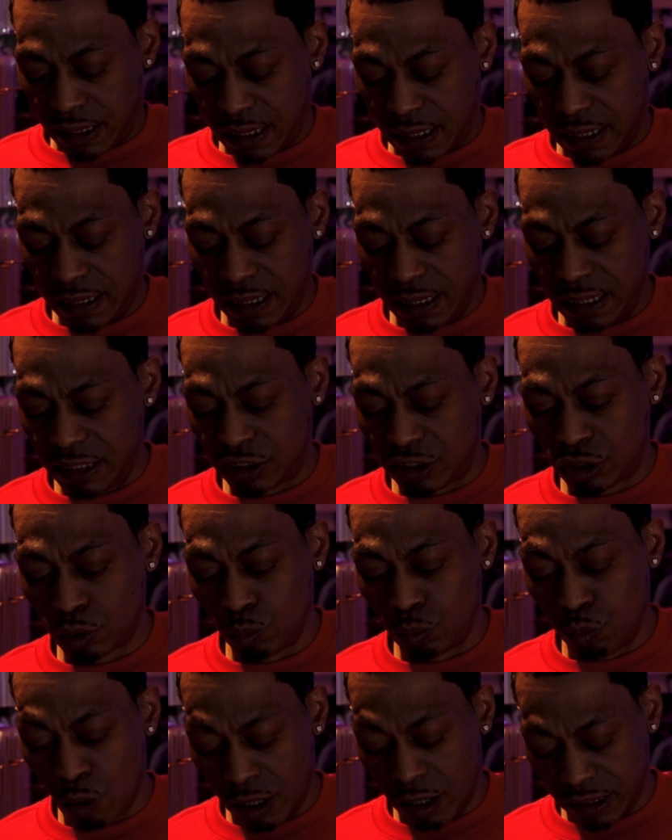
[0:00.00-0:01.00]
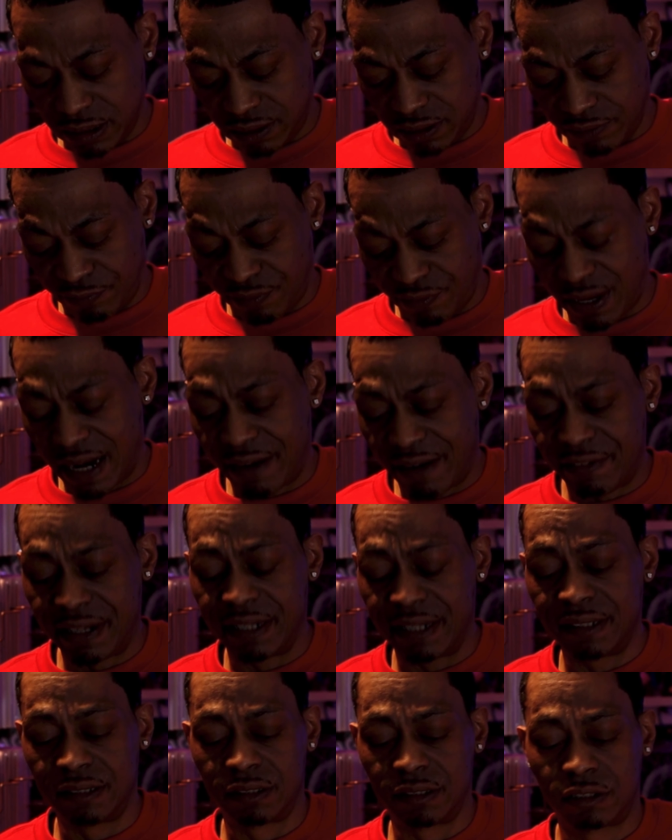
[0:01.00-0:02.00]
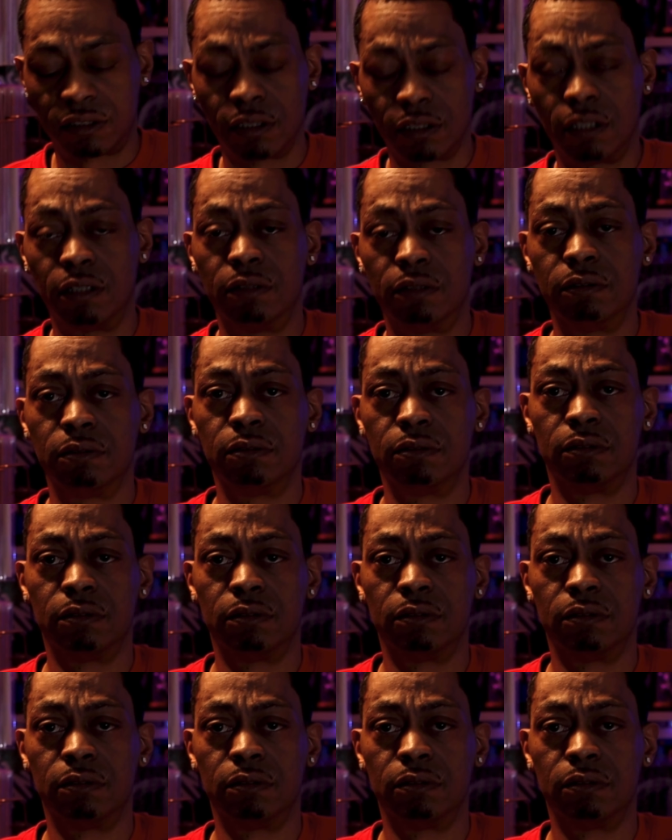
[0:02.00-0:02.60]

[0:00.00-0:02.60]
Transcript: And issue one is a variant, so